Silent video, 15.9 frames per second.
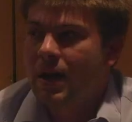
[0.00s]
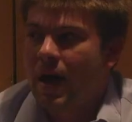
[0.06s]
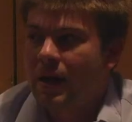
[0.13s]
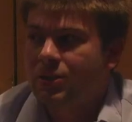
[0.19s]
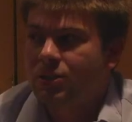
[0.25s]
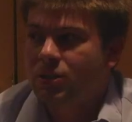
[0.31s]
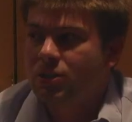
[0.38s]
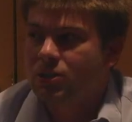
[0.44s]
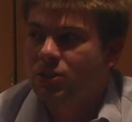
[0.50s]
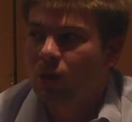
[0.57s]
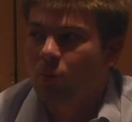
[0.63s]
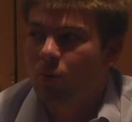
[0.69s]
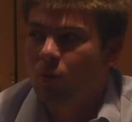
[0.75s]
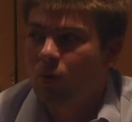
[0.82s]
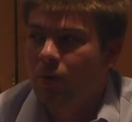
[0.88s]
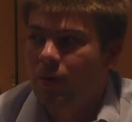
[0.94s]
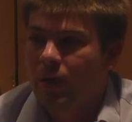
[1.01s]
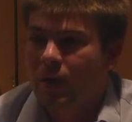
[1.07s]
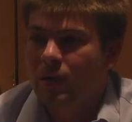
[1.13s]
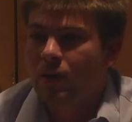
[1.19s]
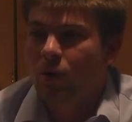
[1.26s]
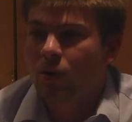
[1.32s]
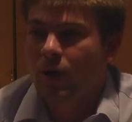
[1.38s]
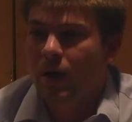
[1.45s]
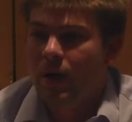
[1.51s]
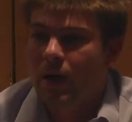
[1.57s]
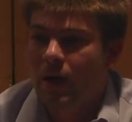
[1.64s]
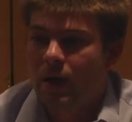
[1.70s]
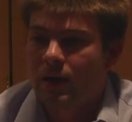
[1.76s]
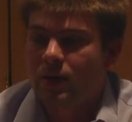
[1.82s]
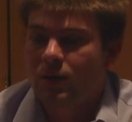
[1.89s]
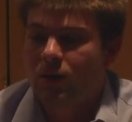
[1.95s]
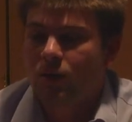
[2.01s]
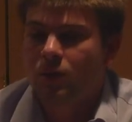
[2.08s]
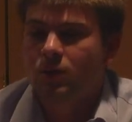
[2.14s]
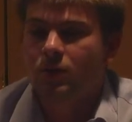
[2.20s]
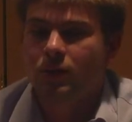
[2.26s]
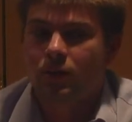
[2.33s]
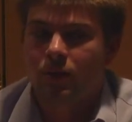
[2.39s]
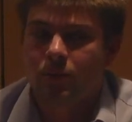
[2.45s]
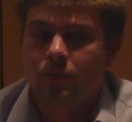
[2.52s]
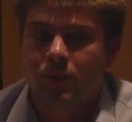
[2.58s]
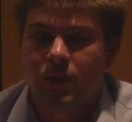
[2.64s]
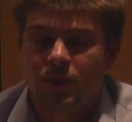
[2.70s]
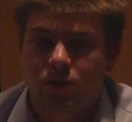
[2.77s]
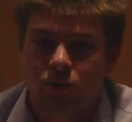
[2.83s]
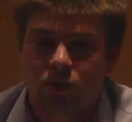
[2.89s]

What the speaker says: not just someone that, okay, hey, you know, can